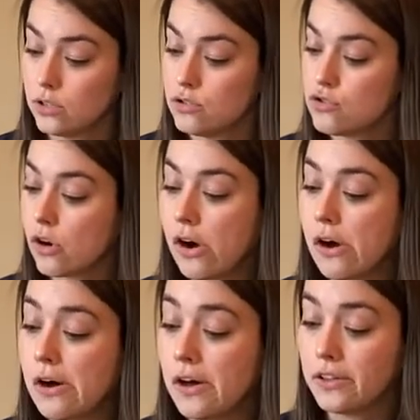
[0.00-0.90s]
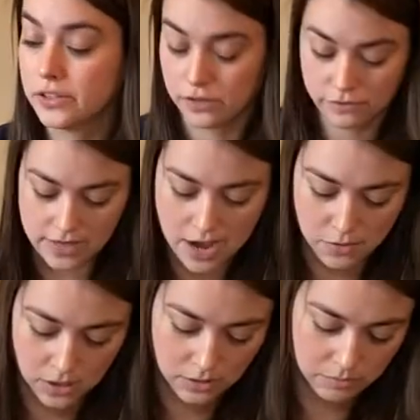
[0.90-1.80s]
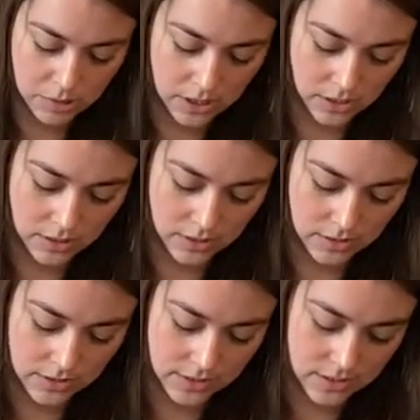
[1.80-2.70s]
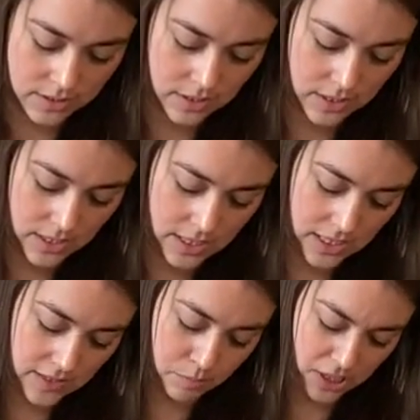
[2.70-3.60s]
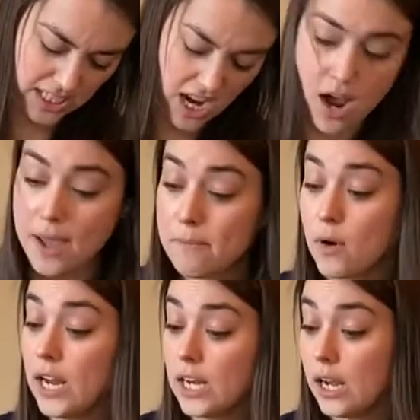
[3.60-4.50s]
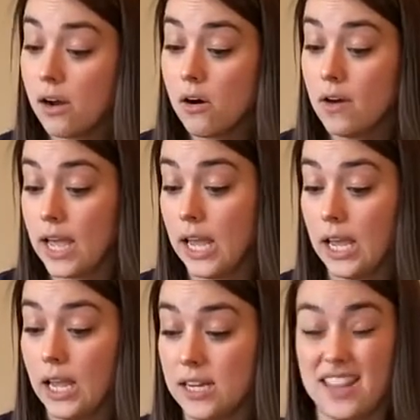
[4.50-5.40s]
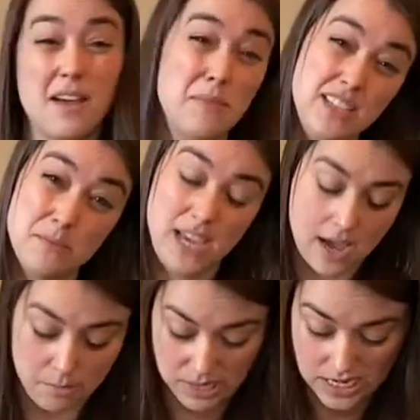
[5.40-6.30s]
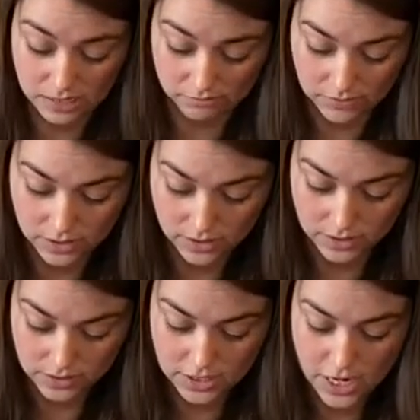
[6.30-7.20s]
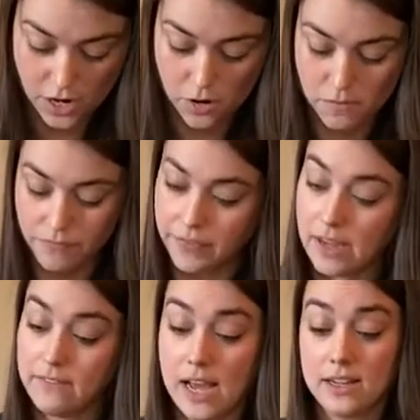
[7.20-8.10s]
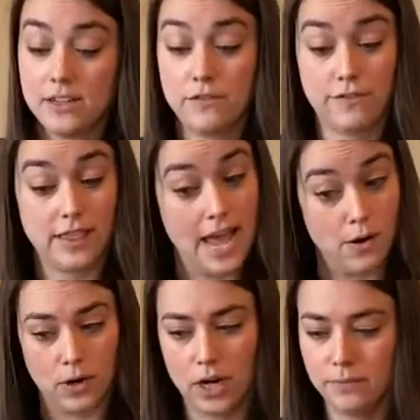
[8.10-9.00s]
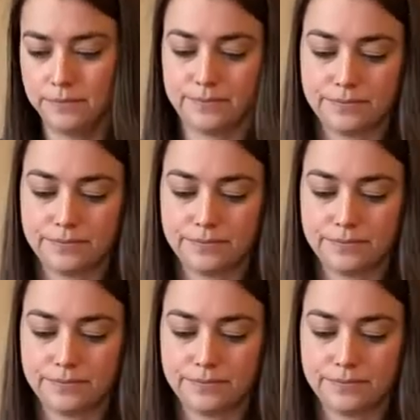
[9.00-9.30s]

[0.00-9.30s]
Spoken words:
draw a little flower because it's springtime right now and that makes me happy. So I've got a little flower.